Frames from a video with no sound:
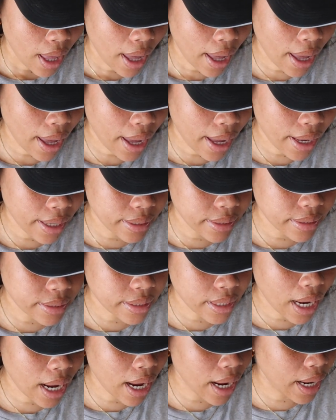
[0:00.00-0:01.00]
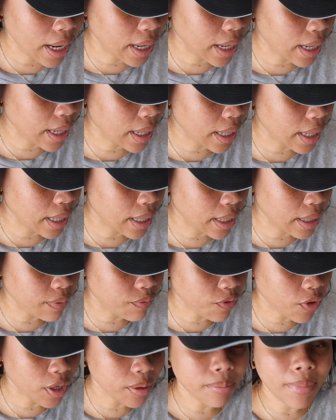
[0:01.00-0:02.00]
And
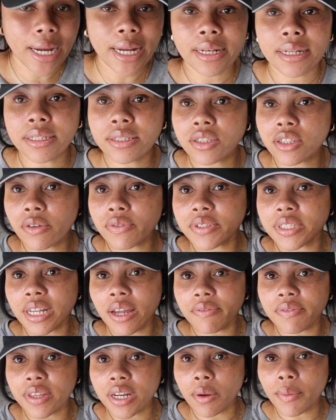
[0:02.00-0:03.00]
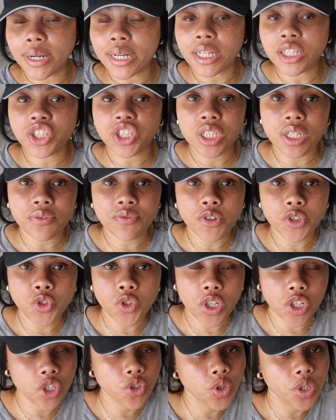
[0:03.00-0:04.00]
I've got my list of stuff that I want to achieve for
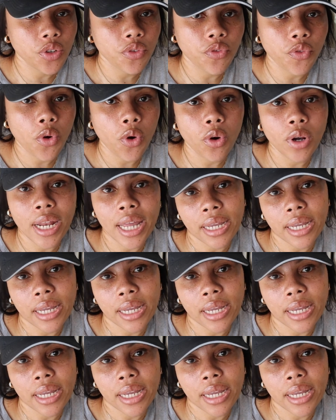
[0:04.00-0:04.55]
2024.